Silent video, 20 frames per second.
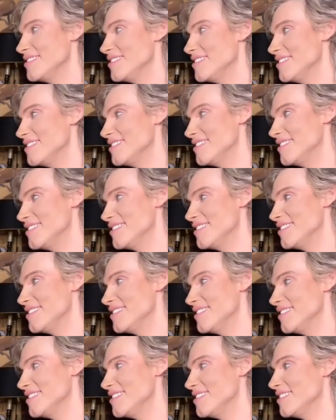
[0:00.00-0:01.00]

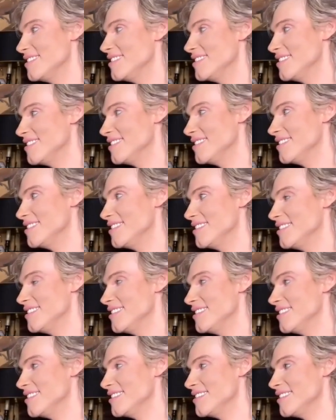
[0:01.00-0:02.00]

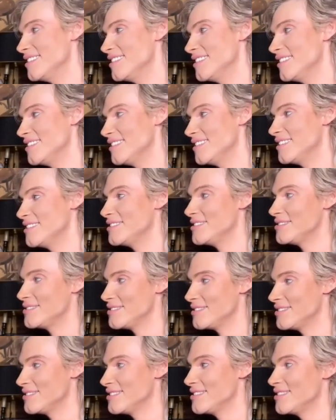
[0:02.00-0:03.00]

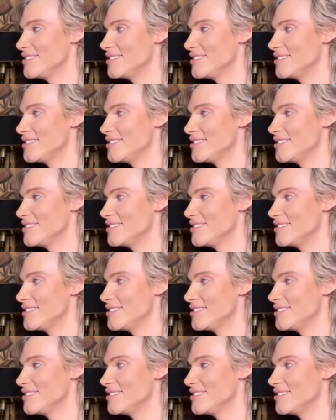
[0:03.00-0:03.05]
(silent)